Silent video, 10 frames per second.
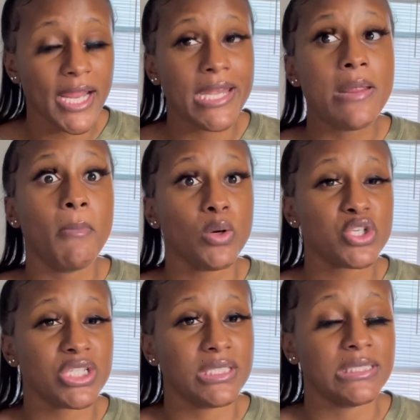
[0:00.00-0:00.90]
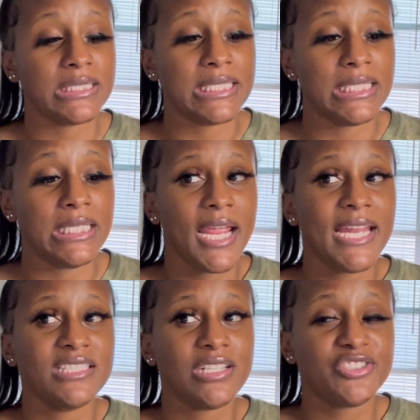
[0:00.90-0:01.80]
and emotionally
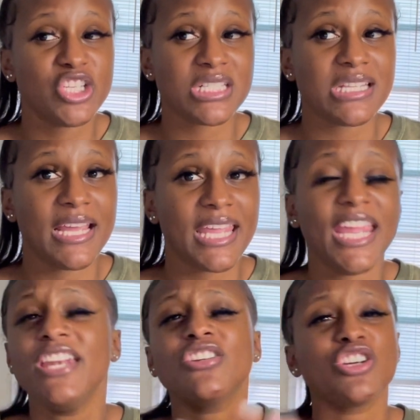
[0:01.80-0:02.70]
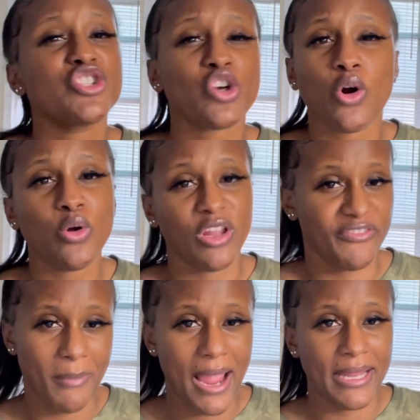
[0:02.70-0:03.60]
and just like in control of
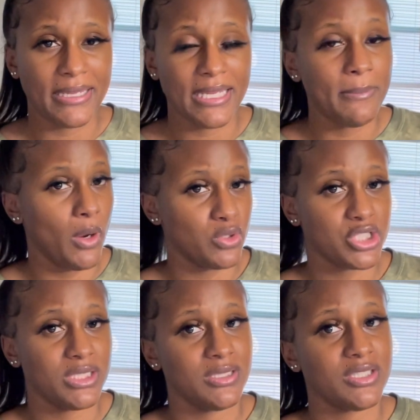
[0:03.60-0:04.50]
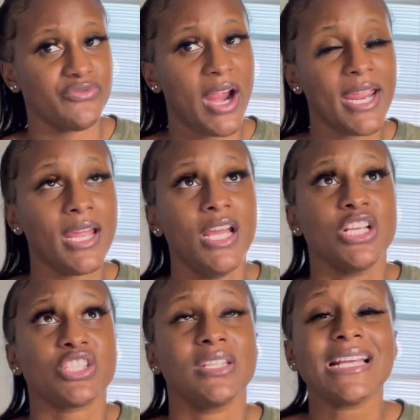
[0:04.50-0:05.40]
my emotions, right?
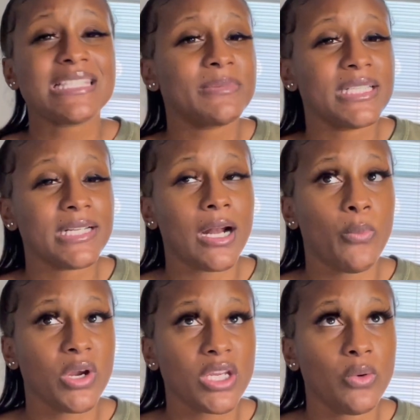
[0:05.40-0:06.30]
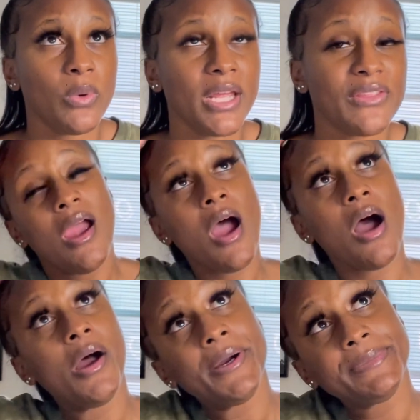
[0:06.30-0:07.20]
So that's something that I'm working with.
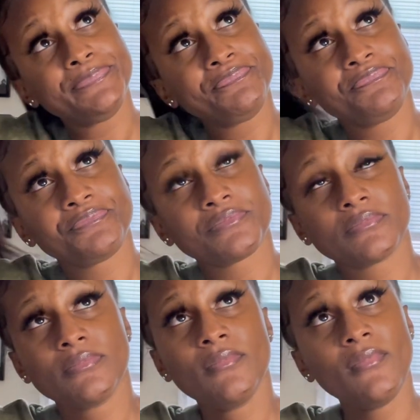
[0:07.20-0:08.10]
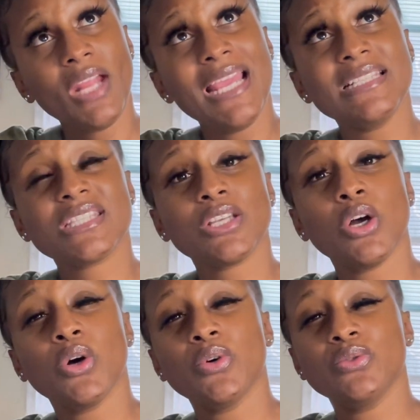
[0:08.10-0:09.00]
Um, And
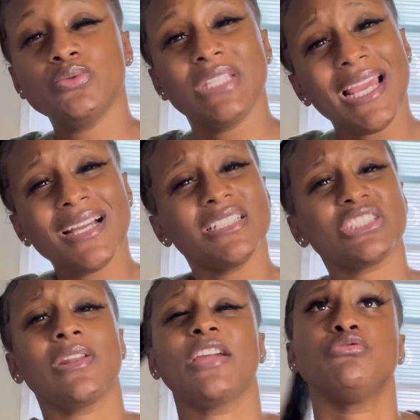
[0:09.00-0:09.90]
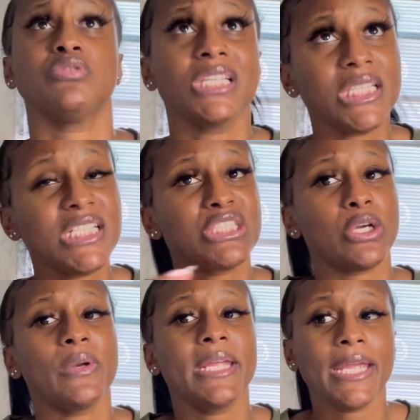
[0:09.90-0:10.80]
so, yeah, so like really
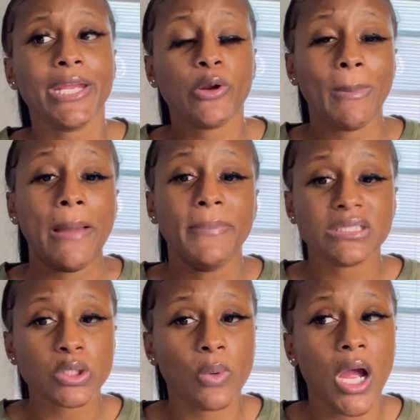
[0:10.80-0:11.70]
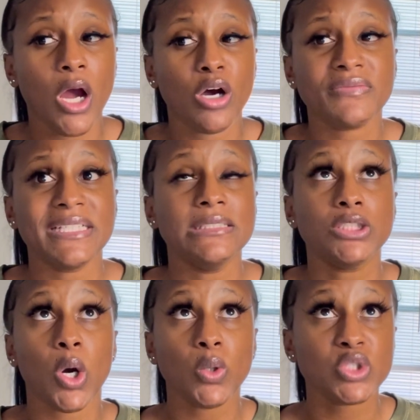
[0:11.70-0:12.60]
zoning in on my mental health,
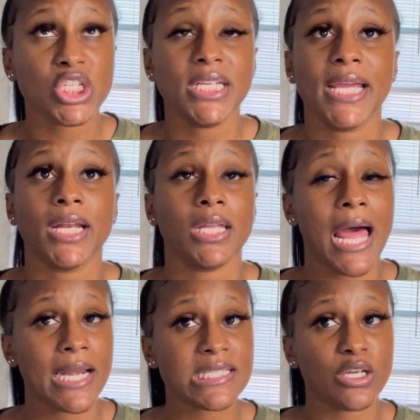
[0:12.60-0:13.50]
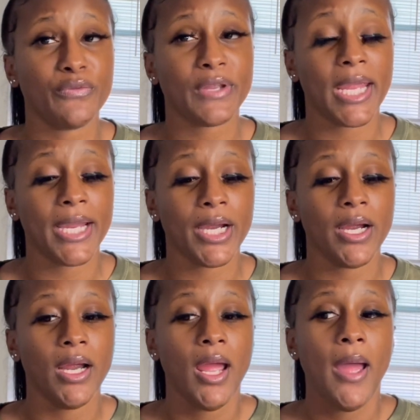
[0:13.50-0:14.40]
indulging in a lot of
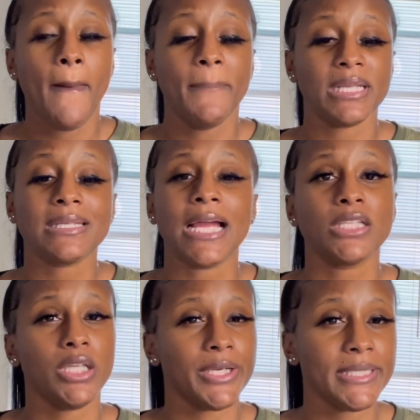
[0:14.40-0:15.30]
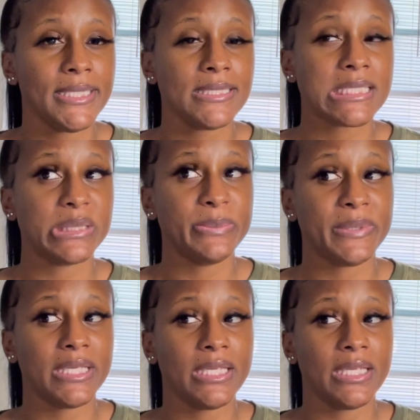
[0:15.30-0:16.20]
self-care, but like learning to
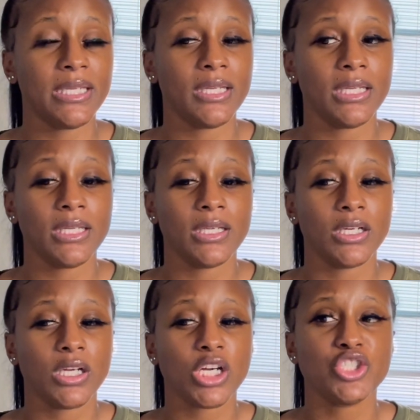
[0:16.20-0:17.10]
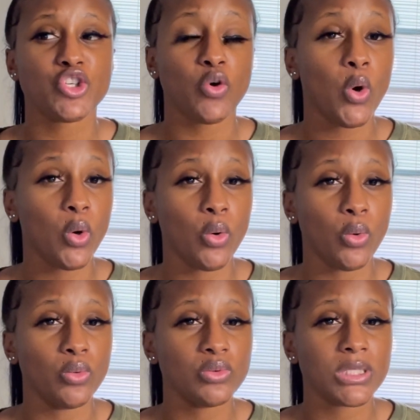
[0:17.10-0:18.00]
be
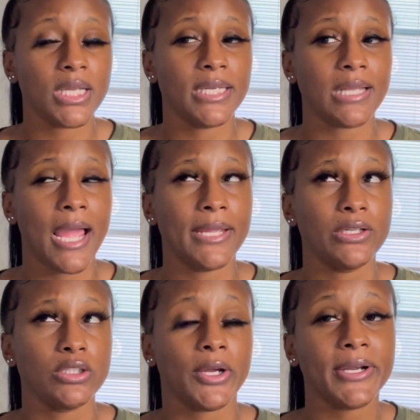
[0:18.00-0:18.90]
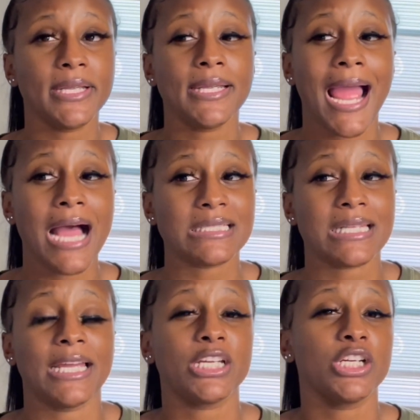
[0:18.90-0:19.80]
controlled and like learning how to
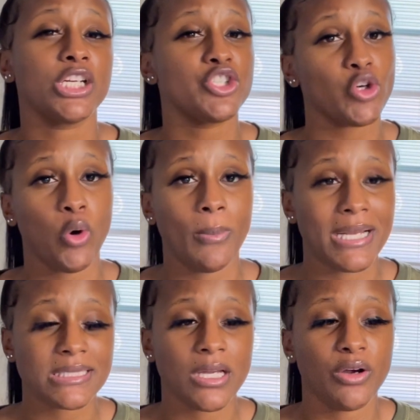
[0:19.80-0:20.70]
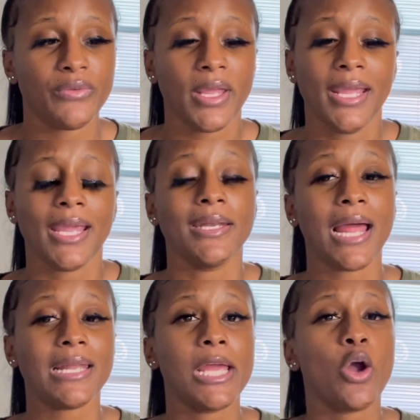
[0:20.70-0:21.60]
like control myself and
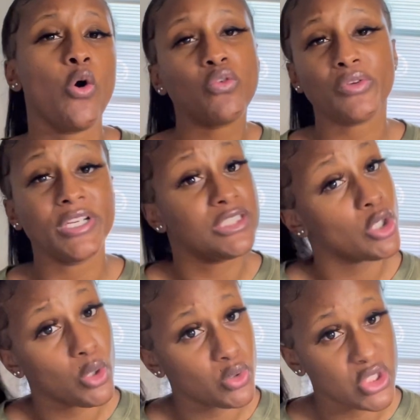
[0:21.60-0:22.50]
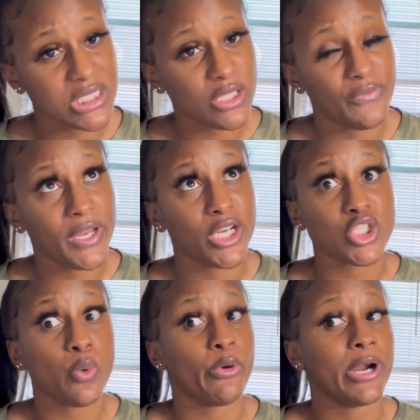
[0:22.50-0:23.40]
not like overindulge in self-care
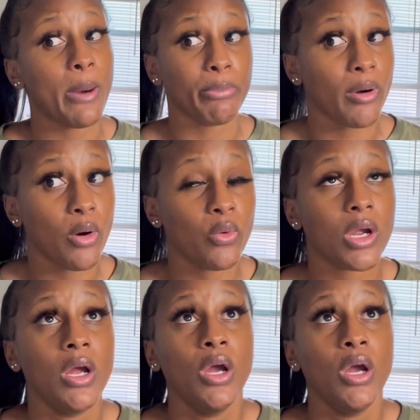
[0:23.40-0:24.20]
to where I'm broke